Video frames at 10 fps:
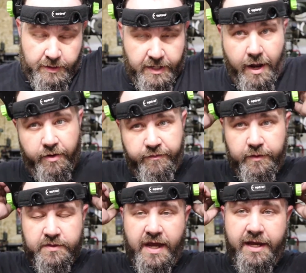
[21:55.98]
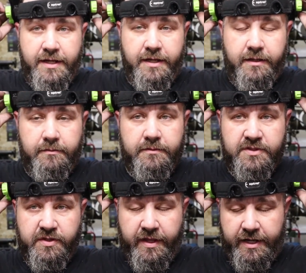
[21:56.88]
Now, if you tighten it
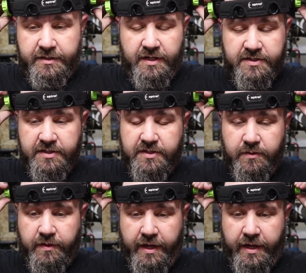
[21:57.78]
so that it doesn't do